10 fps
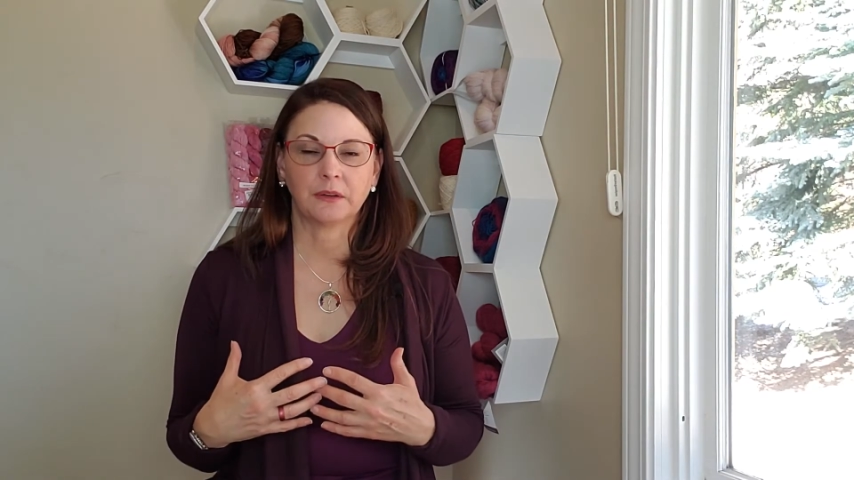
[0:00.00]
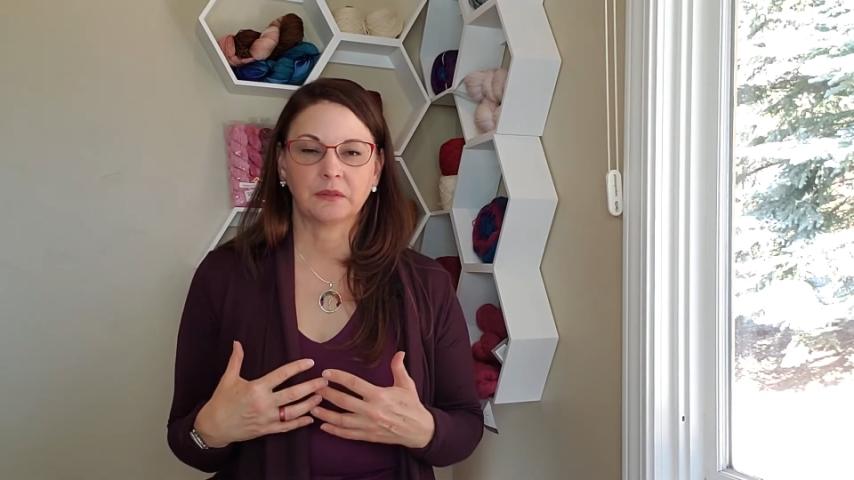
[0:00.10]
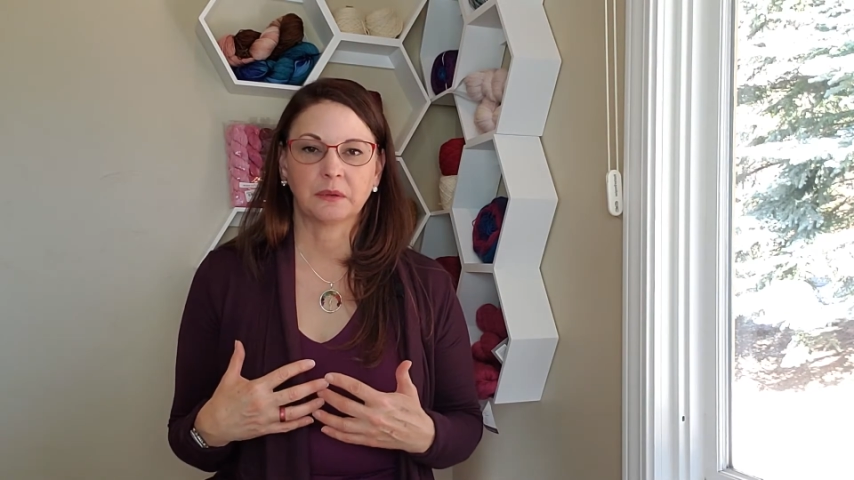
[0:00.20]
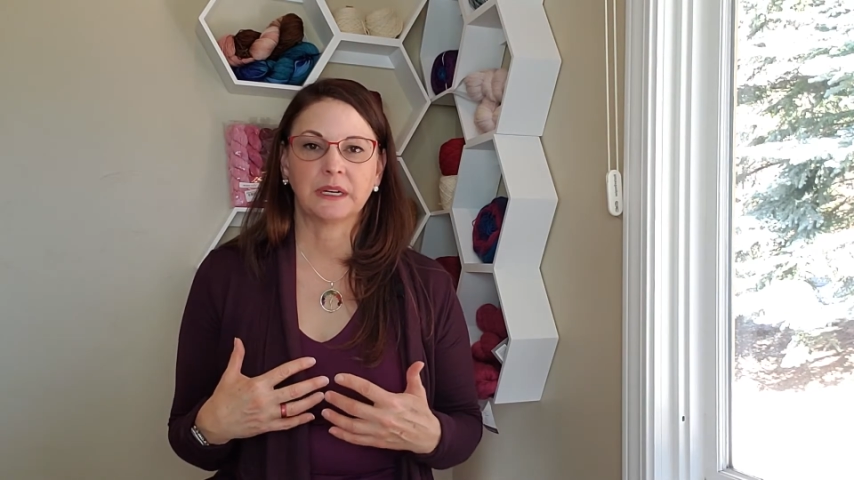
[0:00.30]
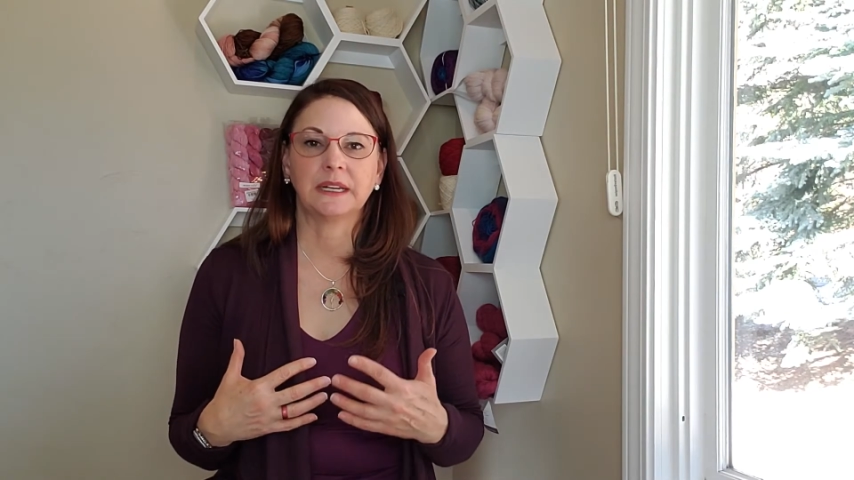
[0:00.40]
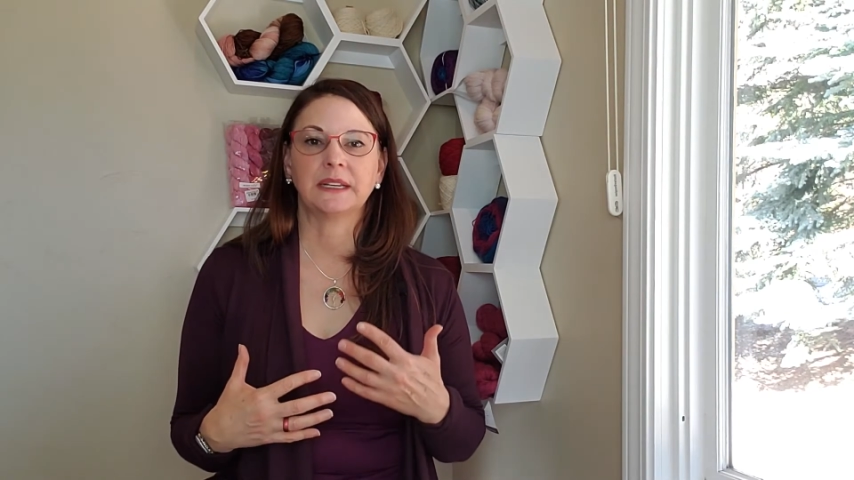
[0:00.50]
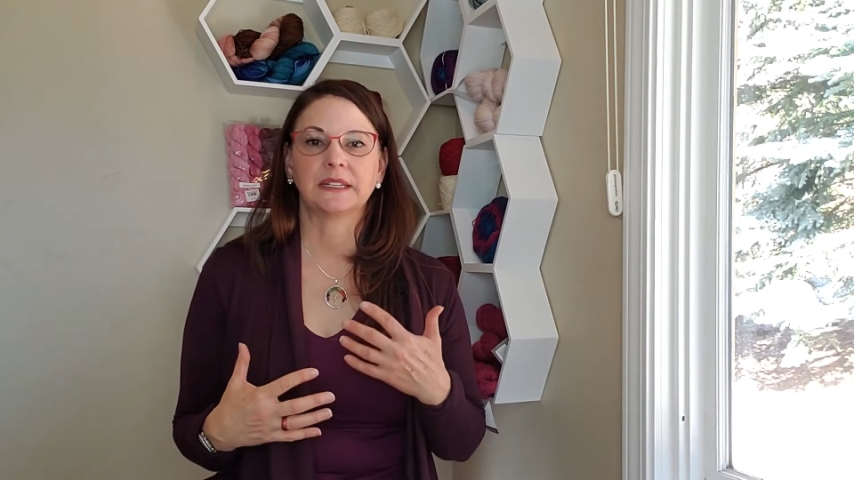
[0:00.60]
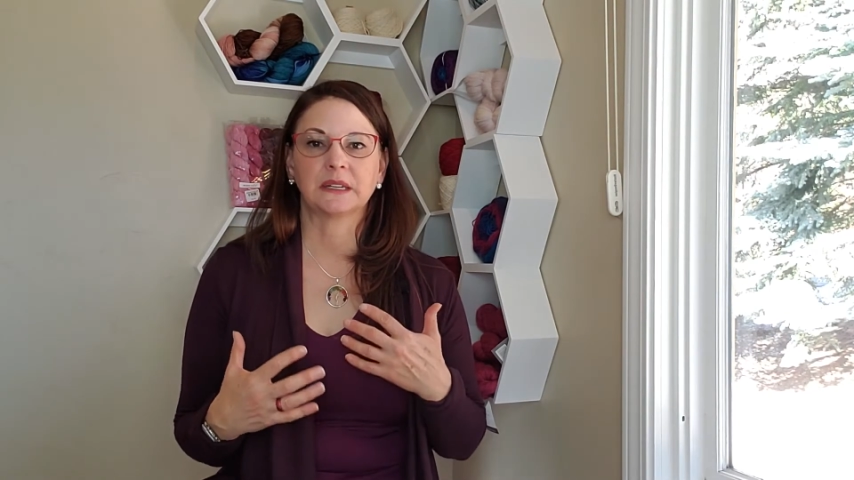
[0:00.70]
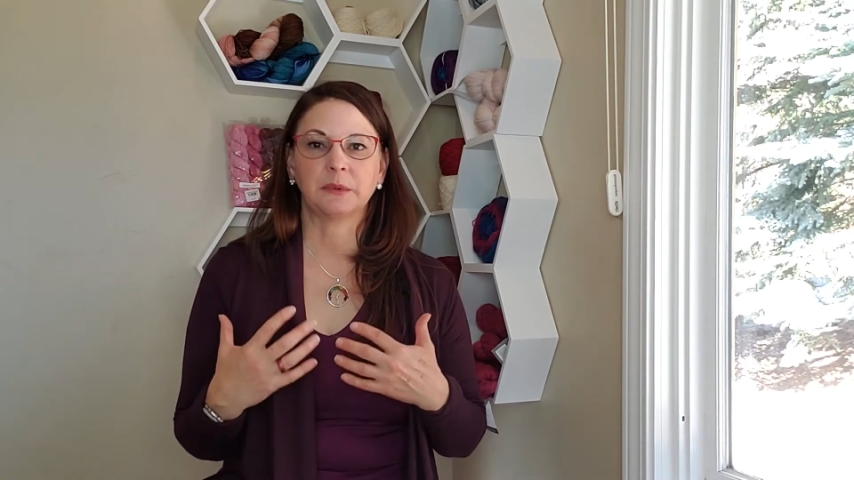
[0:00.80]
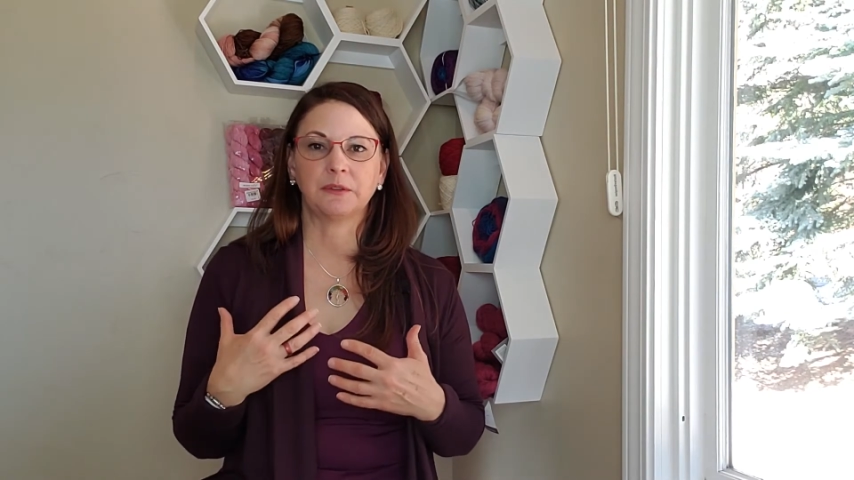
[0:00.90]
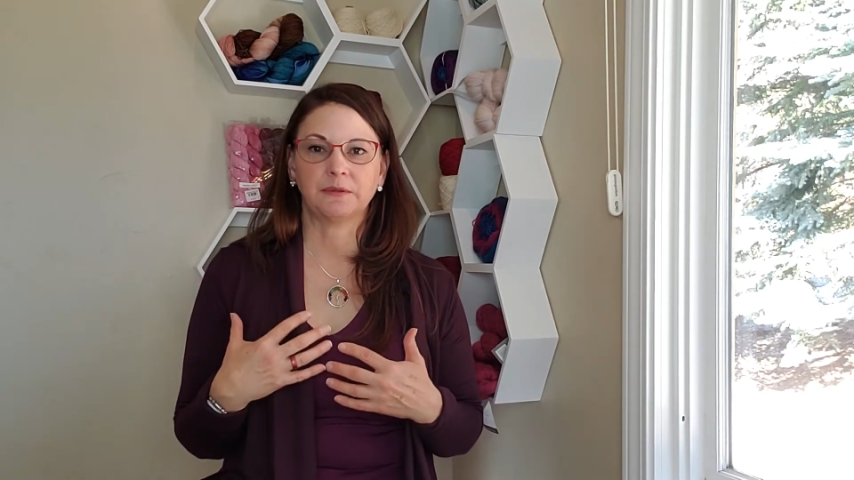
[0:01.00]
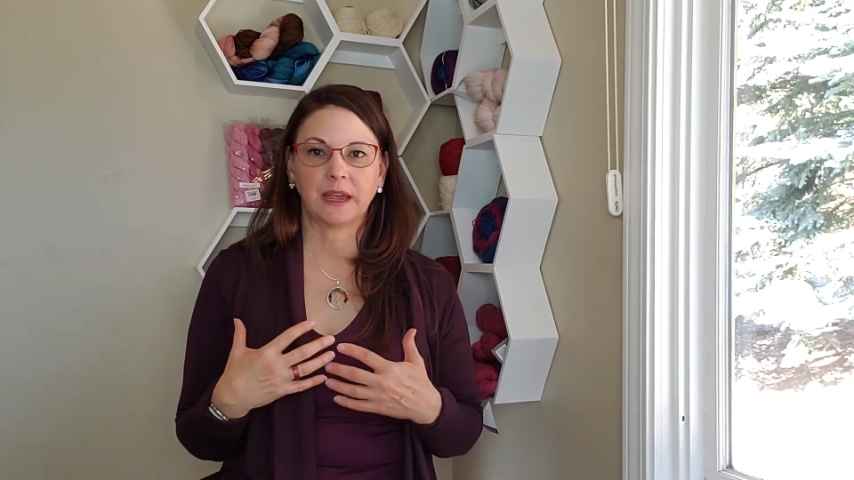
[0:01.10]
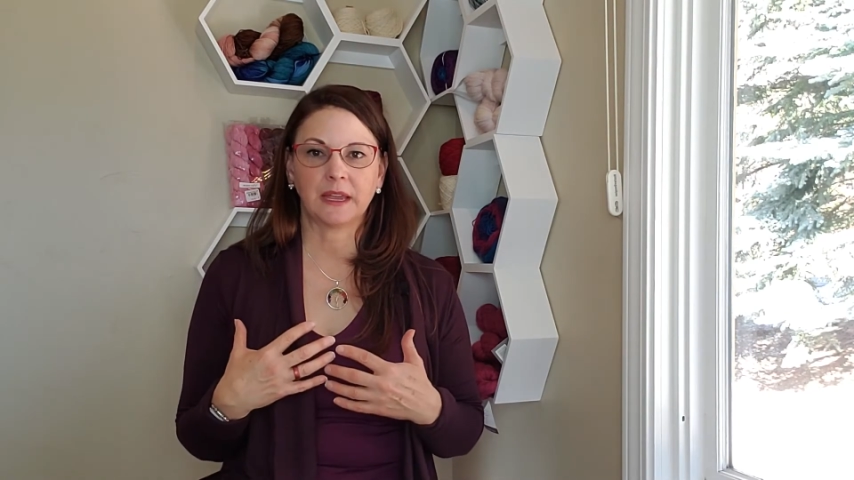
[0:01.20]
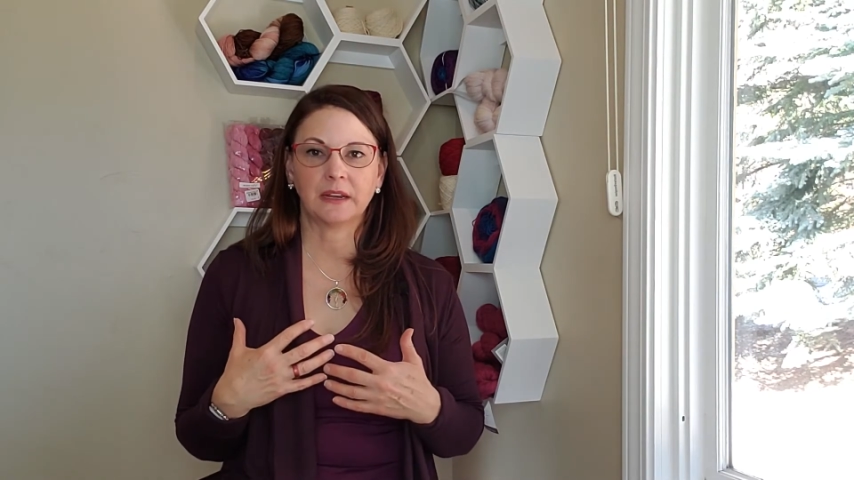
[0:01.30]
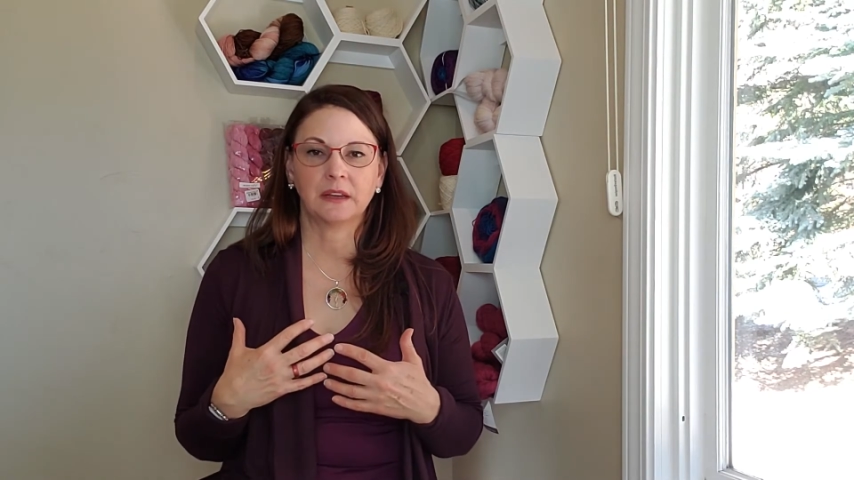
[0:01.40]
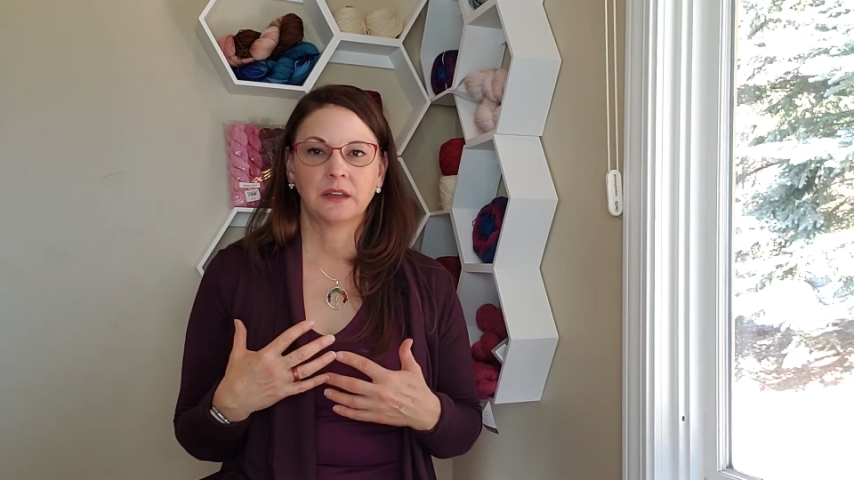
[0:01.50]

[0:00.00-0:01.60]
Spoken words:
when it needs to be fed,